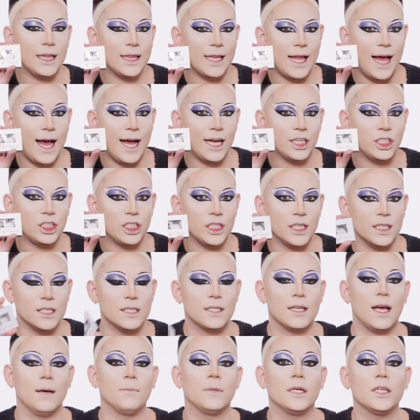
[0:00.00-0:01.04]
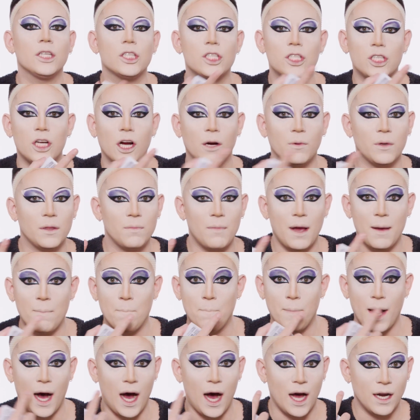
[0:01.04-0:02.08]
Lashes. I'm gonna start with my
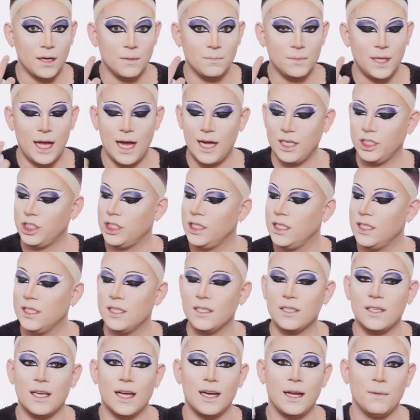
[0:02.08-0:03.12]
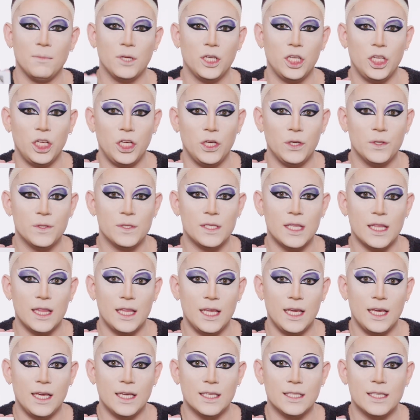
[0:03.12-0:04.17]
bottom lashes and I'm gonna use
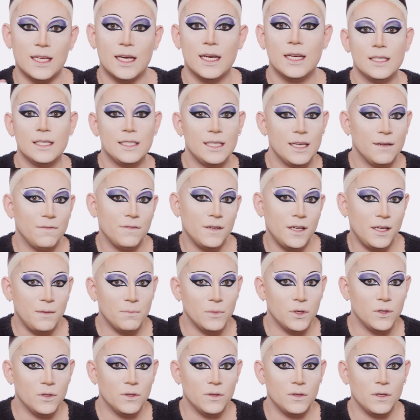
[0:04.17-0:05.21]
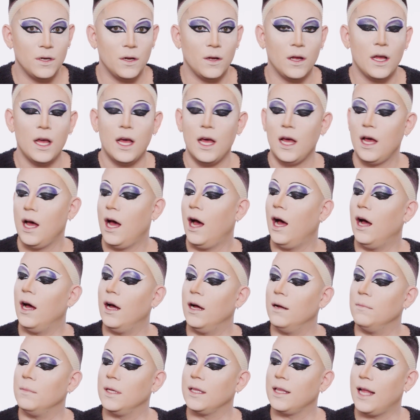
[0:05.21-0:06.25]
these Tiffany Moon
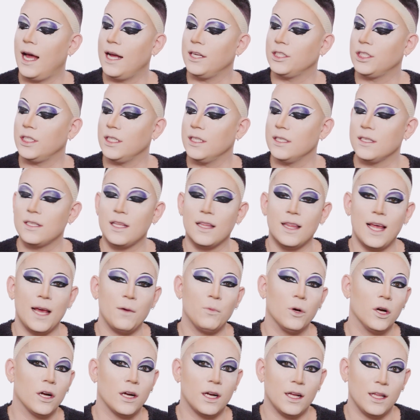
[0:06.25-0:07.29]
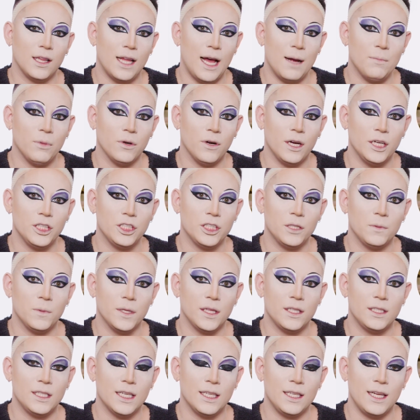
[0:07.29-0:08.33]
lashes. They were a collaboration
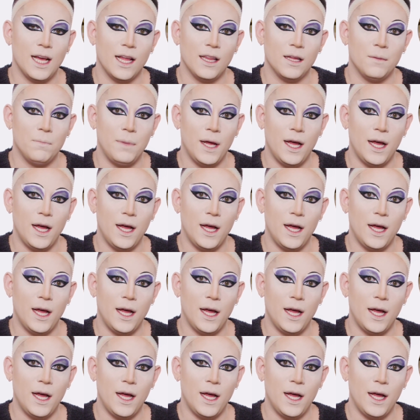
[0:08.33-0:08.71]
with Daniela